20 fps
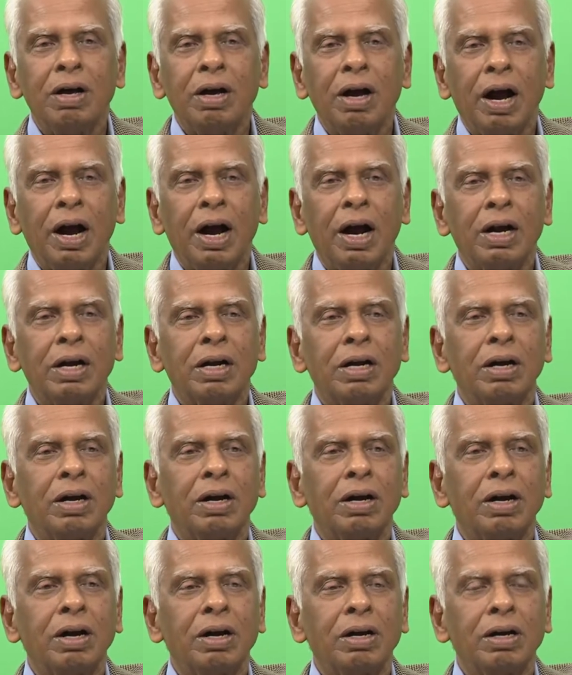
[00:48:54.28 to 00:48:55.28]
and
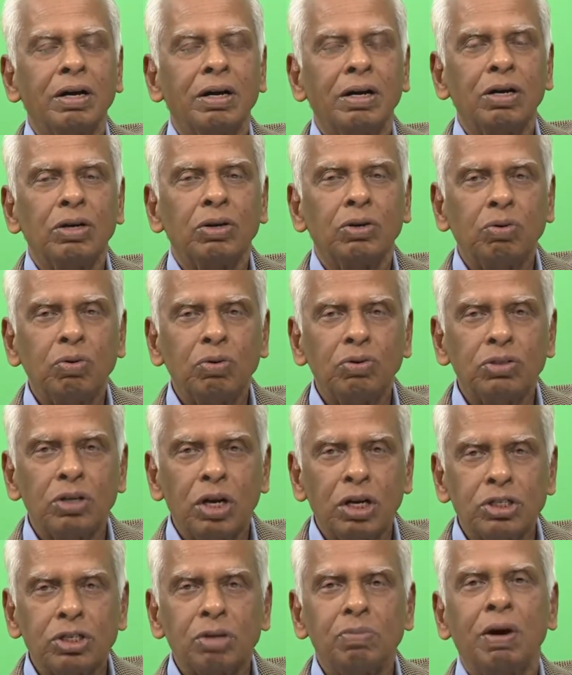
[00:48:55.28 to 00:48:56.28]
took
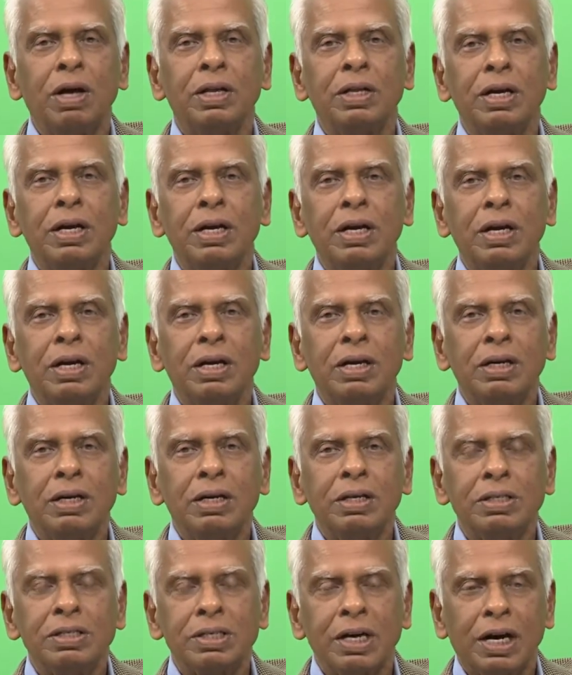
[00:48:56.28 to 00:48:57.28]
Jal Samadhi,
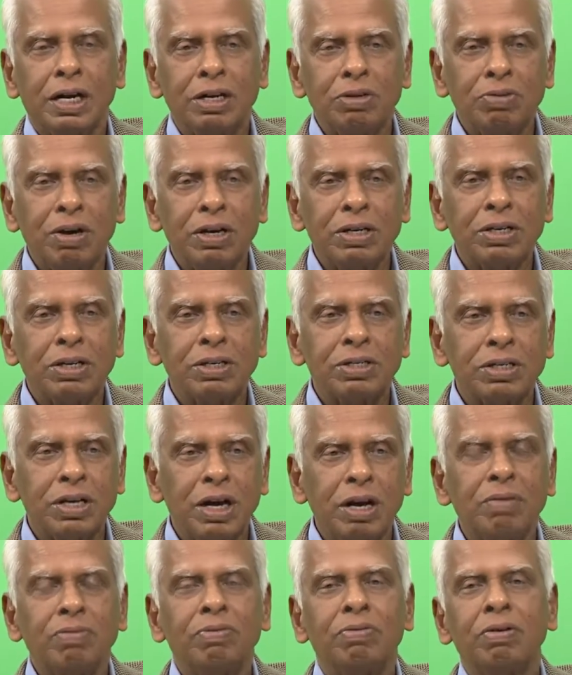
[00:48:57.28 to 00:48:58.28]
sacrificed
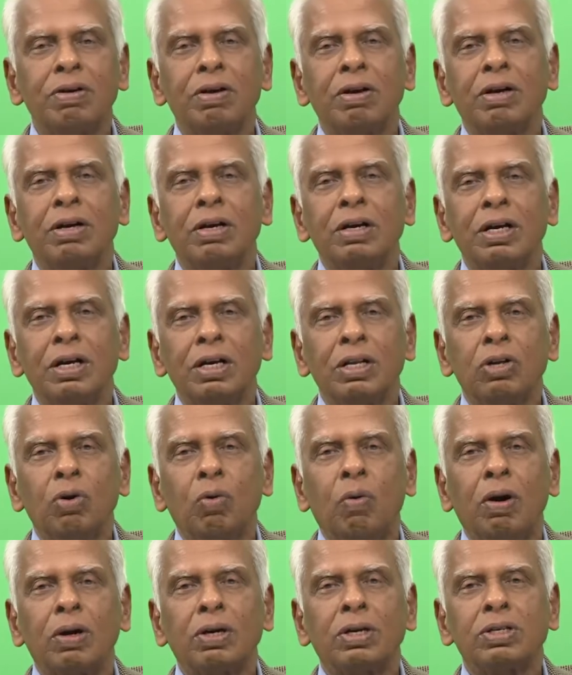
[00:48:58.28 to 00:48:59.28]
herself in the
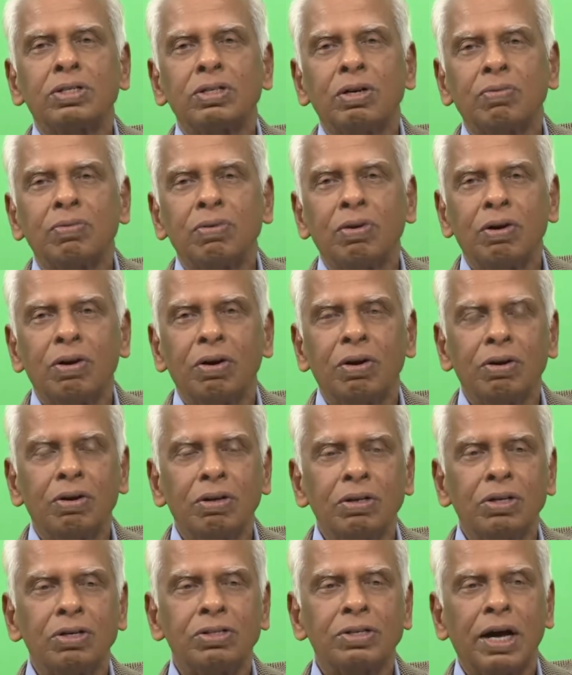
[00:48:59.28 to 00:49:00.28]
waters of
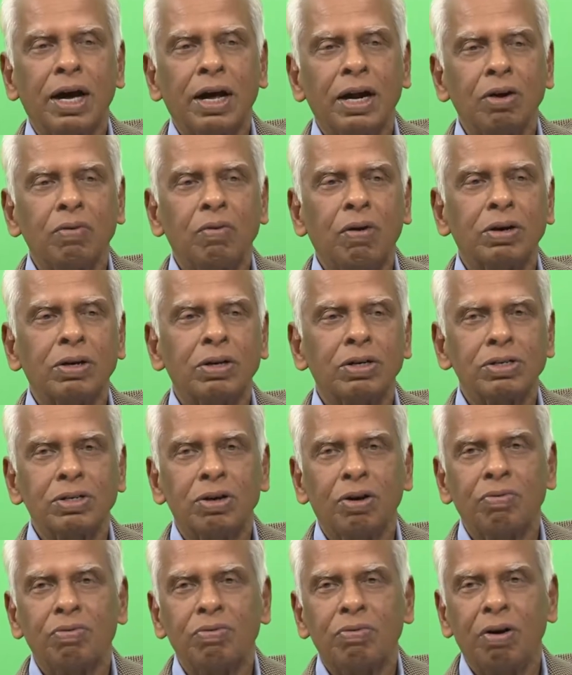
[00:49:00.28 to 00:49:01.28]
the sacred waters
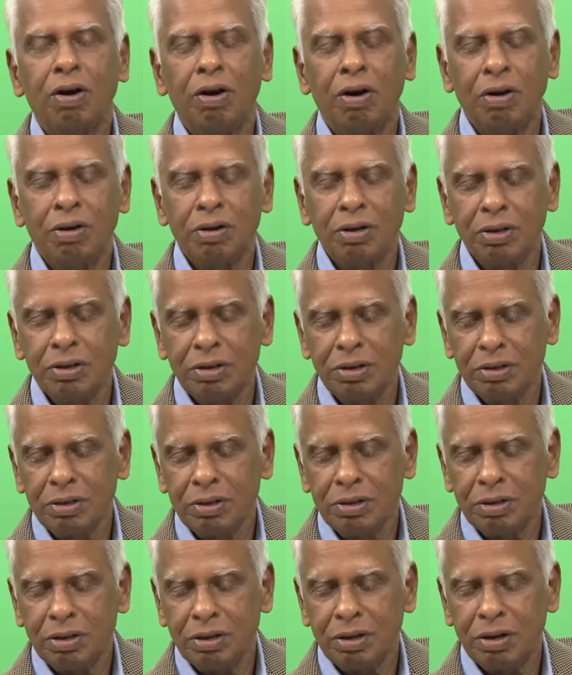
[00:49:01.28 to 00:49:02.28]
of
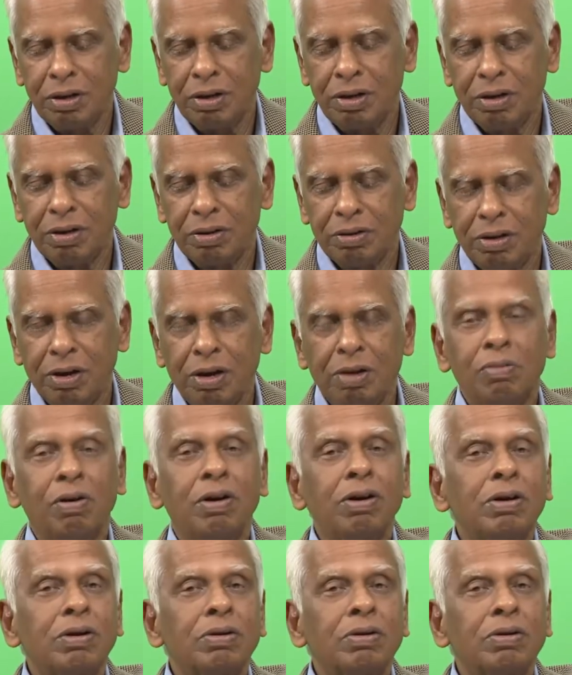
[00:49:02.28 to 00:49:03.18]
the river,